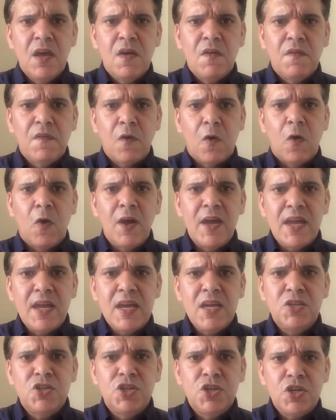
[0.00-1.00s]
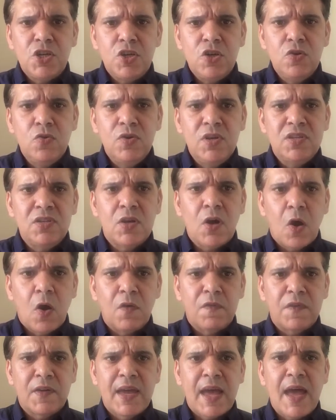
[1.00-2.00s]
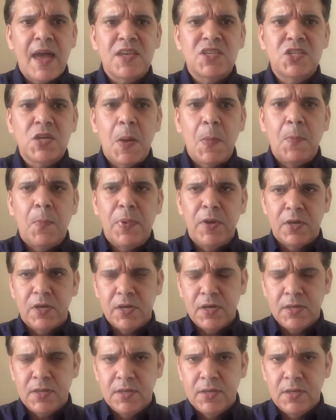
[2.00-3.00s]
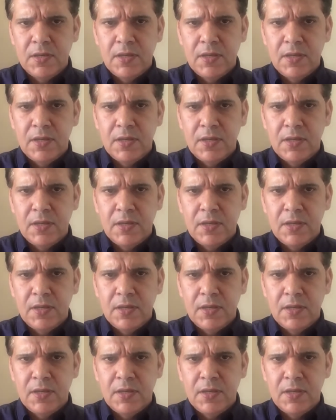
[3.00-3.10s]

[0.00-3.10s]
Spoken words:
for each unit of gas burned.